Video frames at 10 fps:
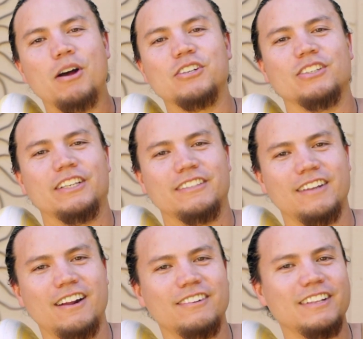Partially,
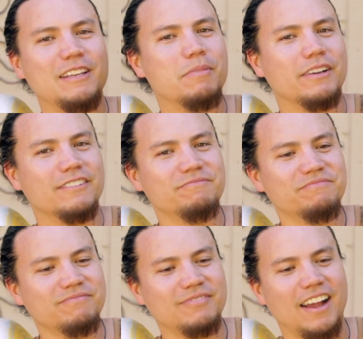not really, but
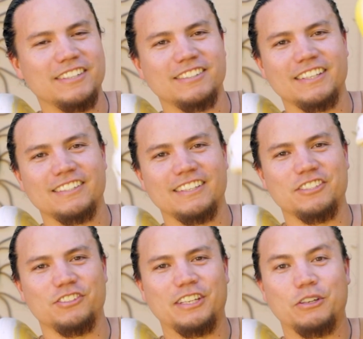I just think it's an
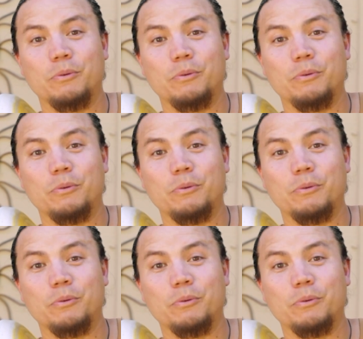interesting